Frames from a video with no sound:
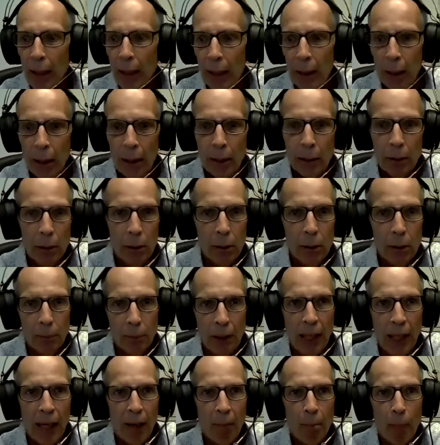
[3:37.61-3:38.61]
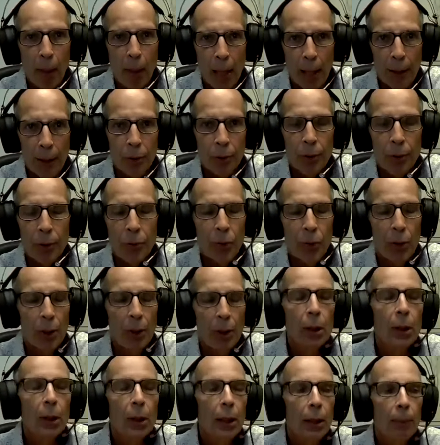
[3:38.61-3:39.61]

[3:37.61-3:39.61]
and you have models,